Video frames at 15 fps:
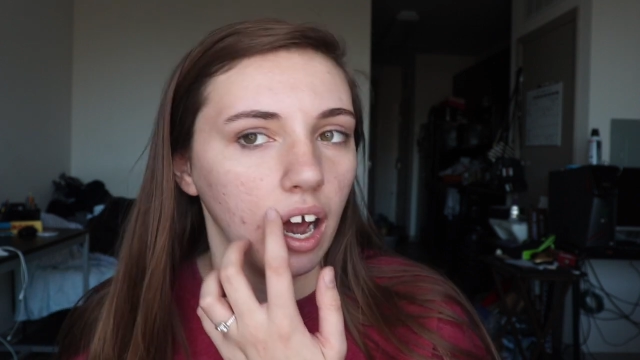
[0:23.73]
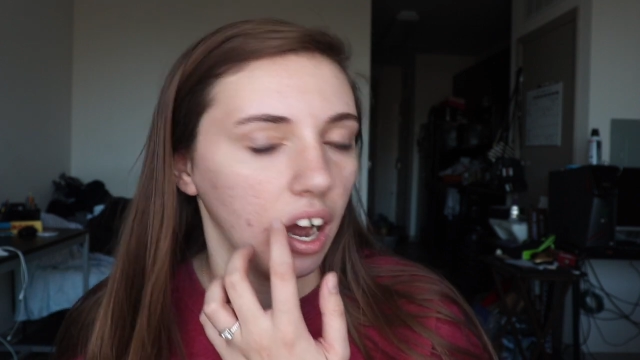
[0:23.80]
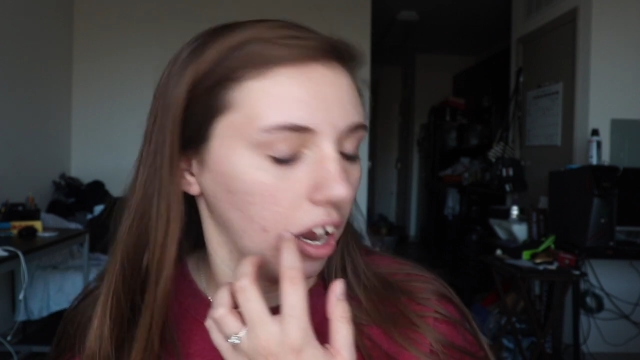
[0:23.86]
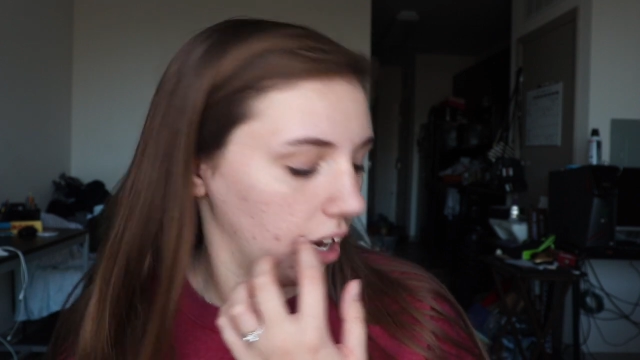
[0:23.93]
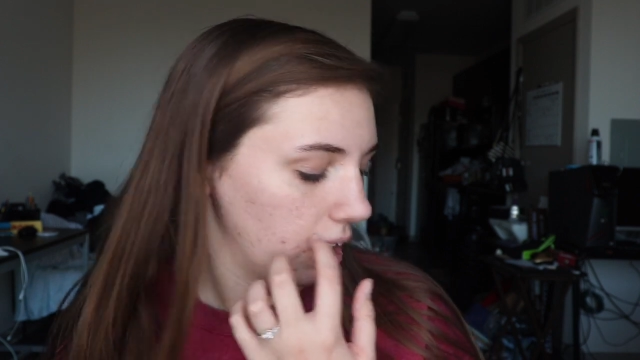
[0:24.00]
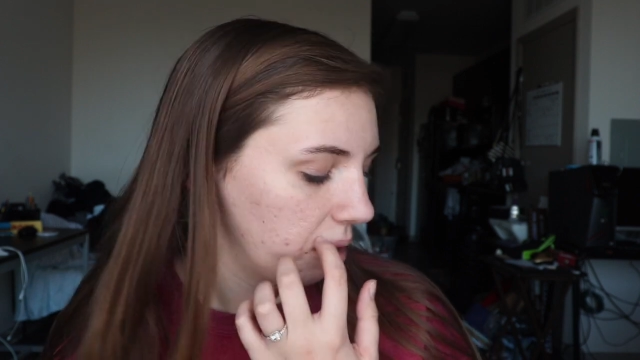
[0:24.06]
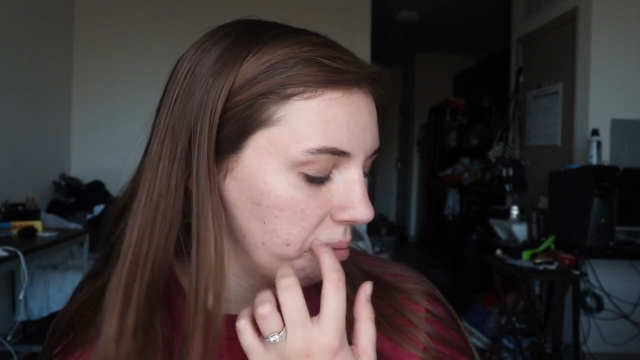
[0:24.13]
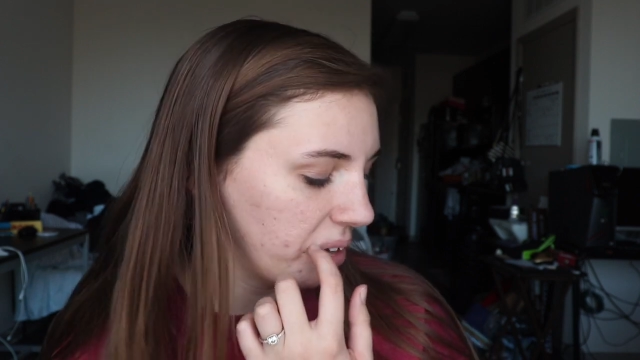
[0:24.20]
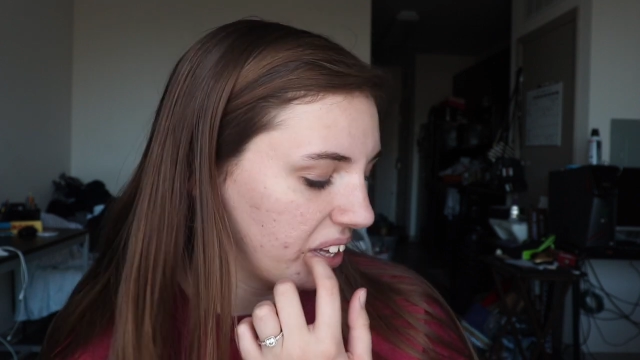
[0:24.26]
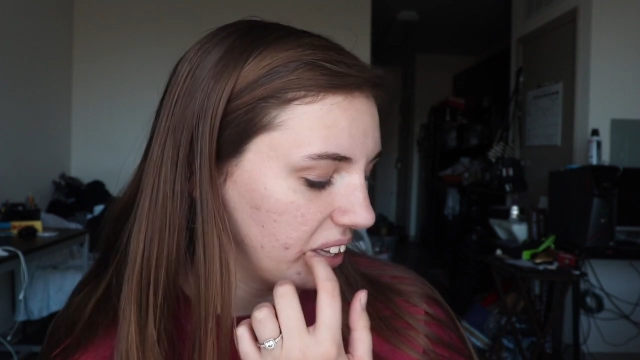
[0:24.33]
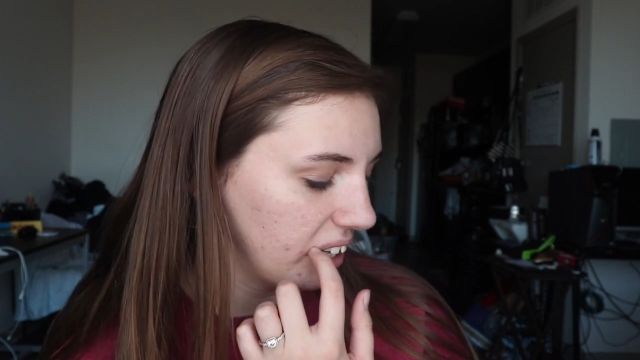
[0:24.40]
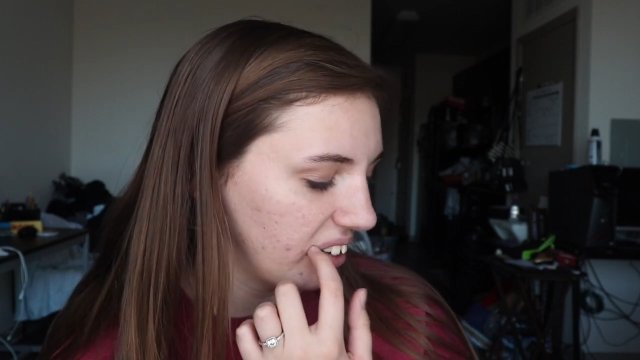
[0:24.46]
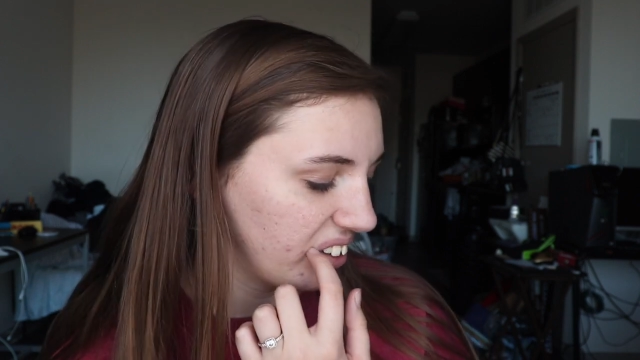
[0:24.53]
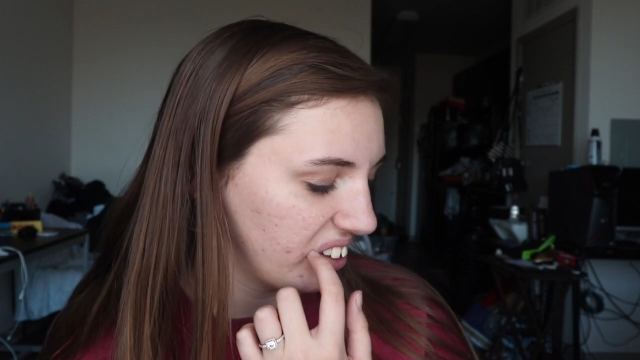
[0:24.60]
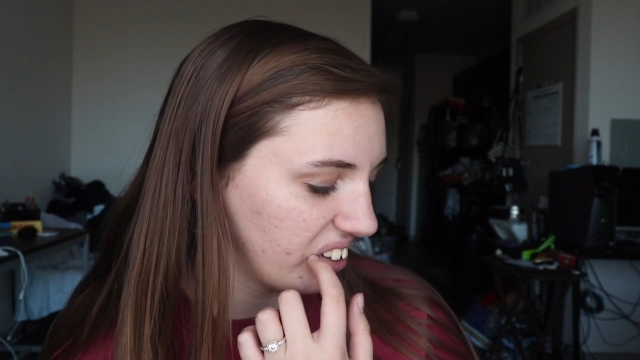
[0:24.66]

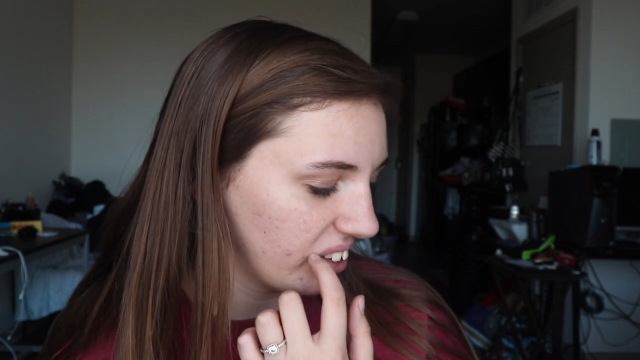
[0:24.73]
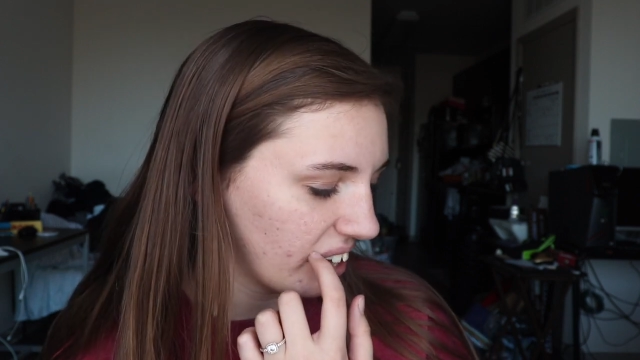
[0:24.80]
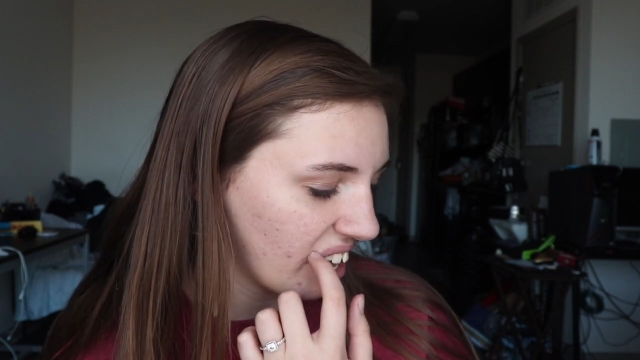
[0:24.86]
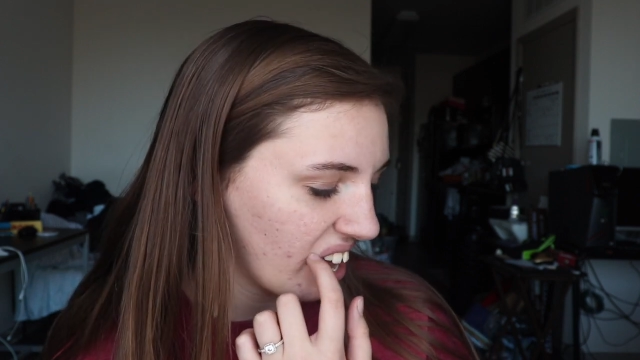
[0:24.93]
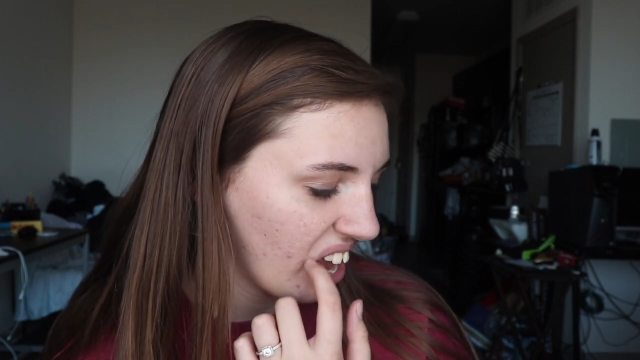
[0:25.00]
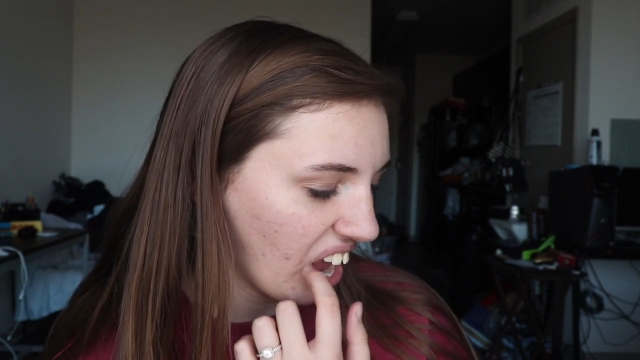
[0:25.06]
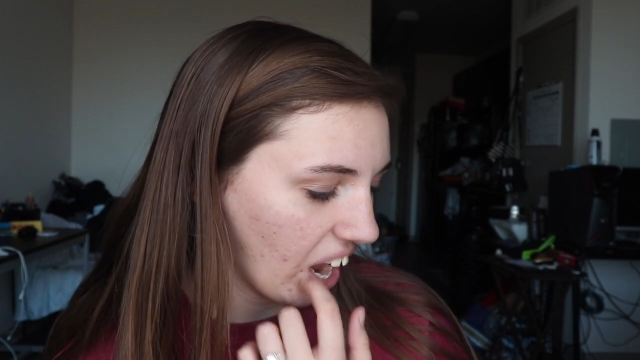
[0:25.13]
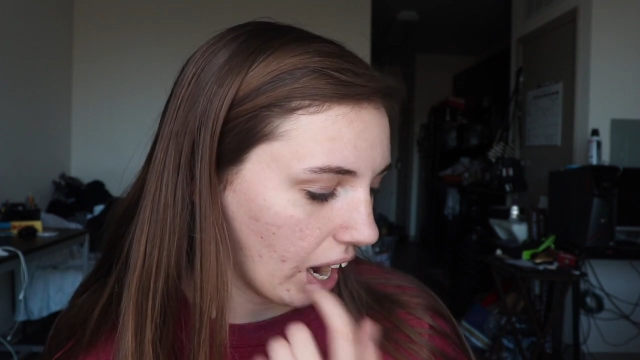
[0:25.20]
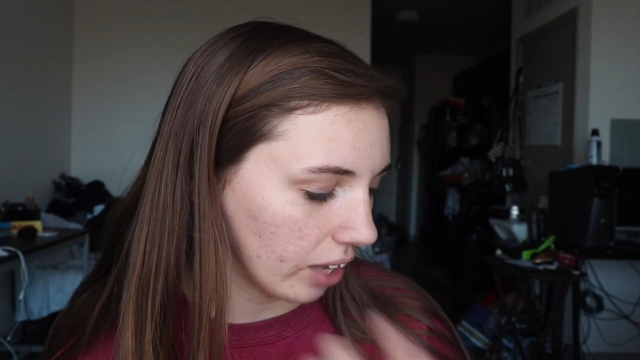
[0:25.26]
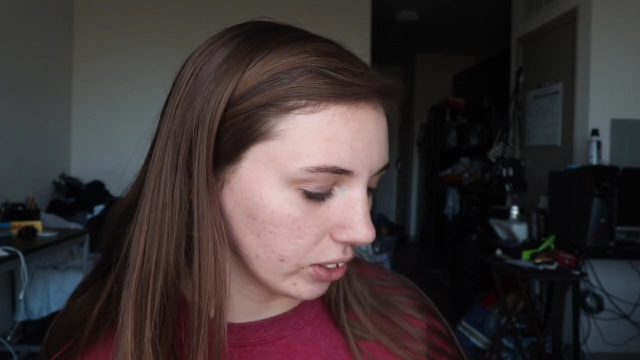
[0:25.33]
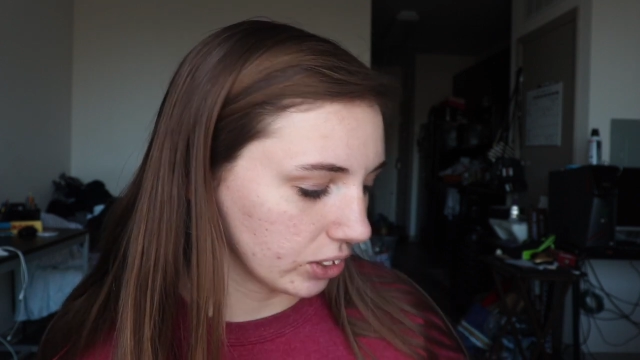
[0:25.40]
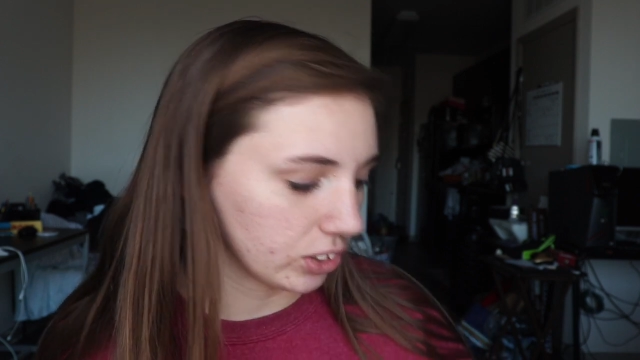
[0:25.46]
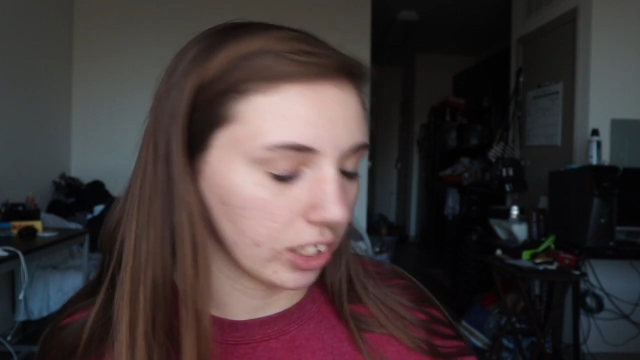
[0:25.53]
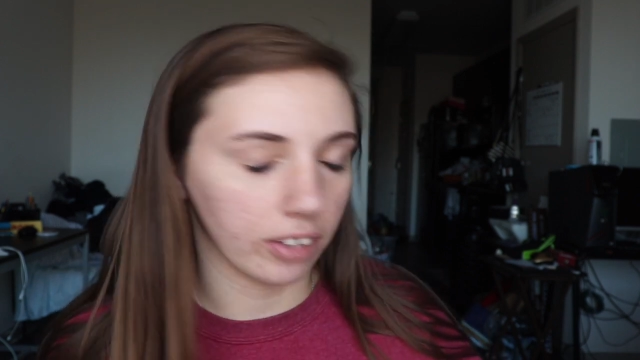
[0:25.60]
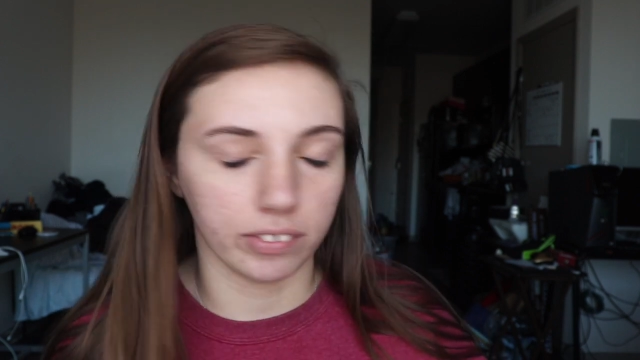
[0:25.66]
and then
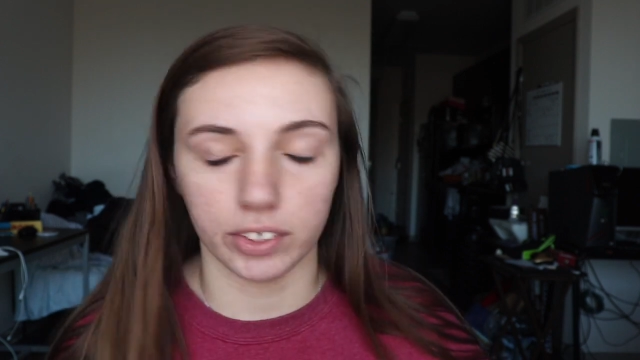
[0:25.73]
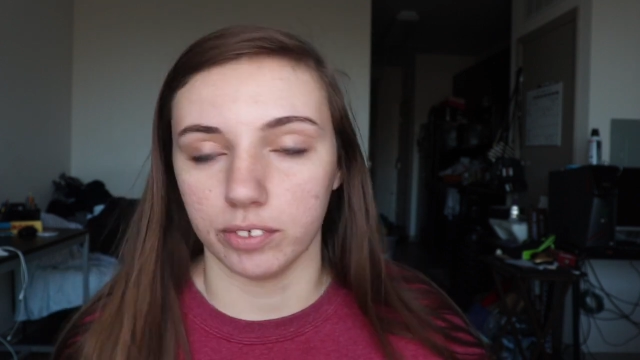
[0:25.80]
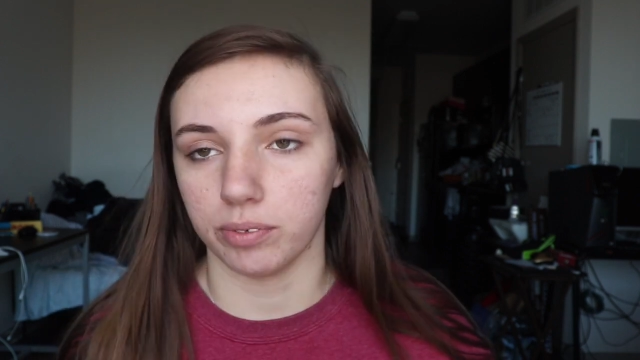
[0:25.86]
other stuff